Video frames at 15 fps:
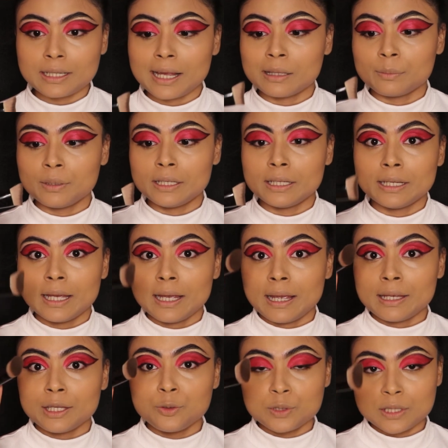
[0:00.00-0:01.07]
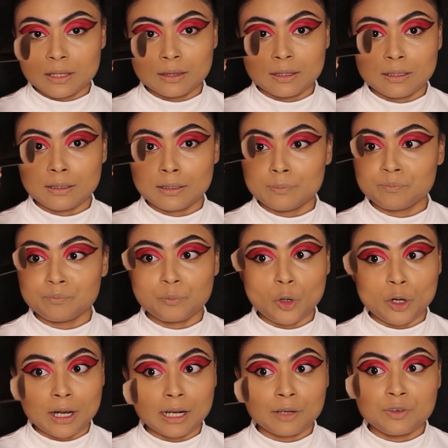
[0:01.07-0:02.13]
I'll be using the
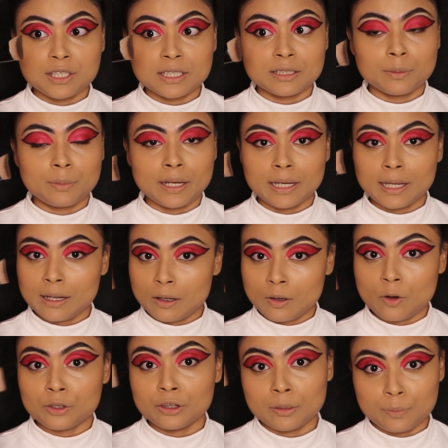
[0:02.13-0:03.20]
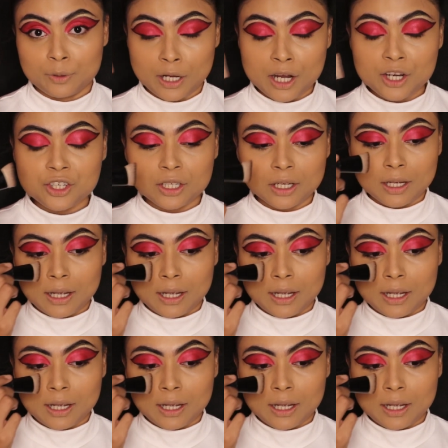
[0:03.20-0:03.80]
product which is remaining on the brush,